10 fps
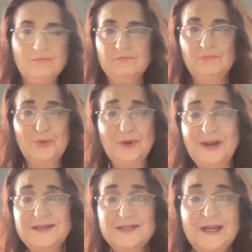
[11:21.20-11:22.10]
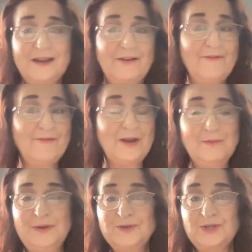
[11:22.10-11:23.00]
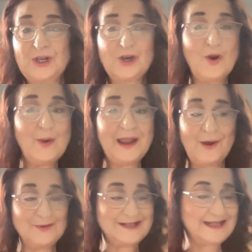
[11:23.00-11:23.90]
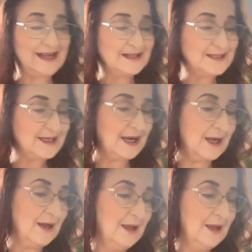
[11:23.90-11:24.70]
more listening to fun music, going out, dancing,